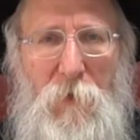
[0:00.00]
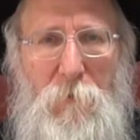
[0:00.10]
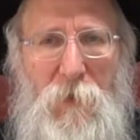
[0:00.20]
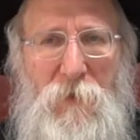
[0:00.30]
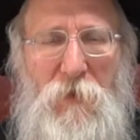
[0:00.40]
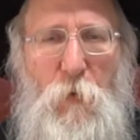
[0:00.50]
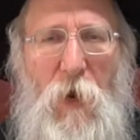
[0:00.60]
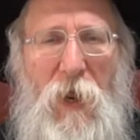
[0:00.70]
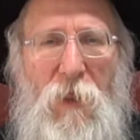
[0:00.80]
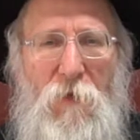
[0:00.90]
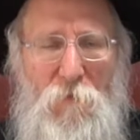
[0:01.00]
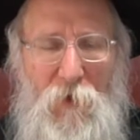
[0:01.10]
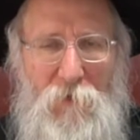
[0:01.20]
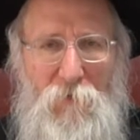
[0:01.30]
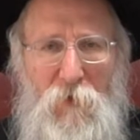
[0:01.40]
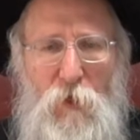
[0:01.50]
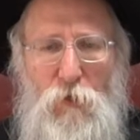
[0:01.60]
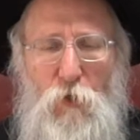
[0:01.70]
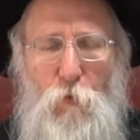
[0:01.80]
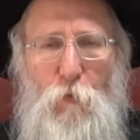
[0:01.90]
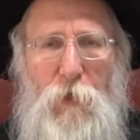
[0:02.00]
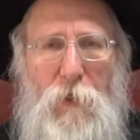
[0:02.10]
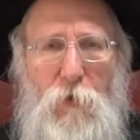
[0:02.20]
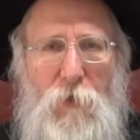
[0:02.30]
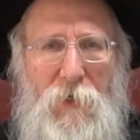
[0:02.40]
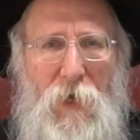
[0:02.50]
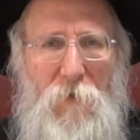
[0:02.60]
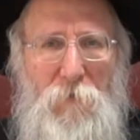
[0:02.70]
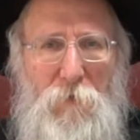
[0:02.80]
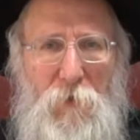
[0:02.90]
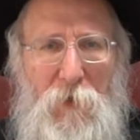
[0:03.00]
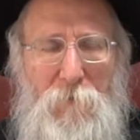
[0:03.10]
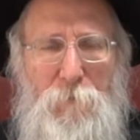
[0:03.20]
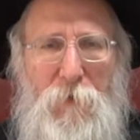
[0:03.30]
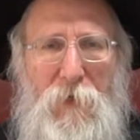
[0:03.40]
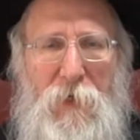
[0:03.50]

It means to elevate, to relook at everything